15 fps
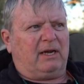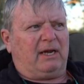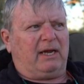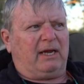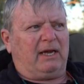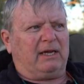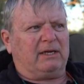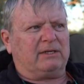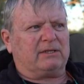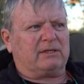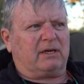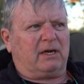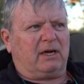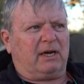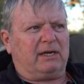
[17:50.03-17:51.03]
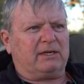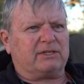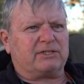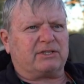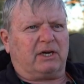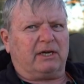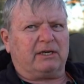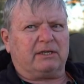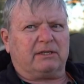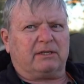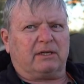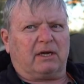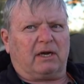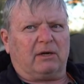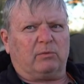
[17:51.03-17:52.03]
And I decided
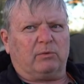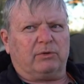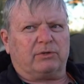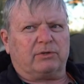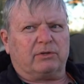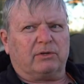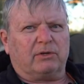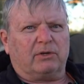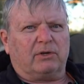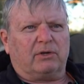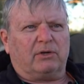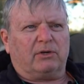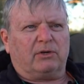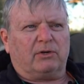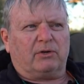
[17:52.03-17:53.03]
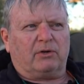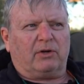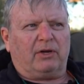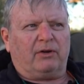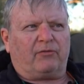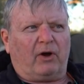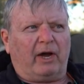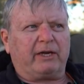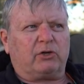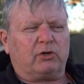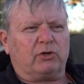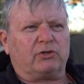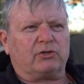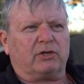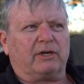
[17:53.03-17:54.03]
that I would, if I
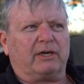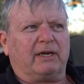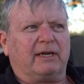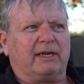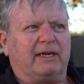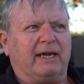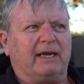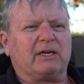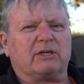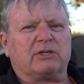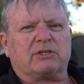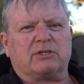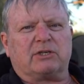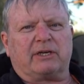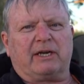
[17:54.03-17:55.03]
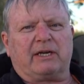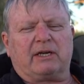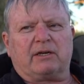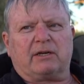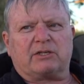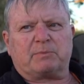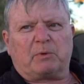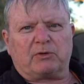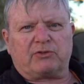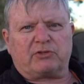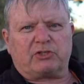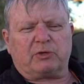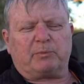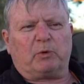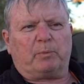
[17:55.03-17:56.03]
could get a
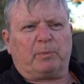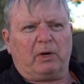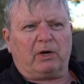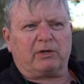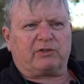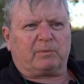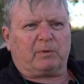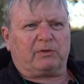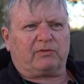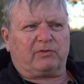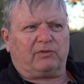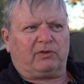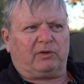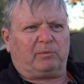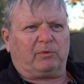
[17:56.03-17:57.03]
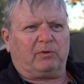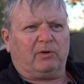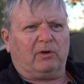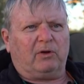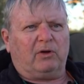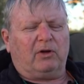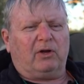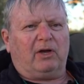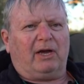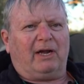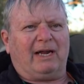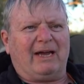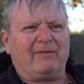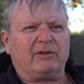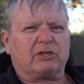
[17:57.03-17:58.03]
sponsorship or part sponsorship
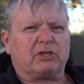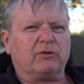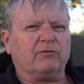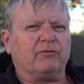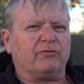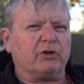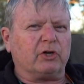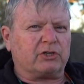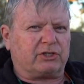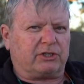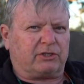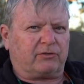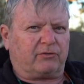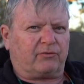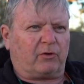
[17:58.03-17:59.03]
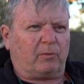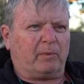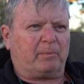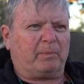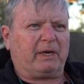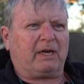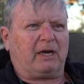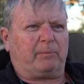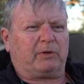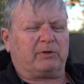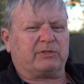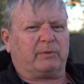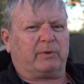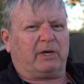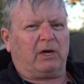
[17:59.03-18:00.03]
and have it converted from a pickup,
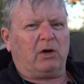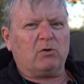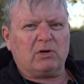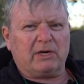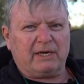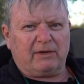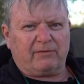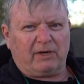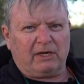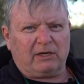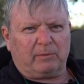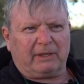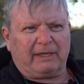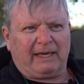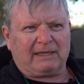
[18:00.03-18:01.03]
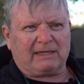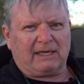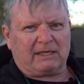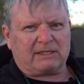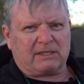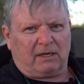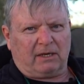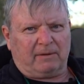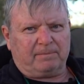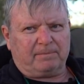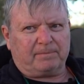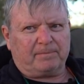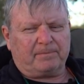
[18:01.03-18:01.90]
because they were only available at that time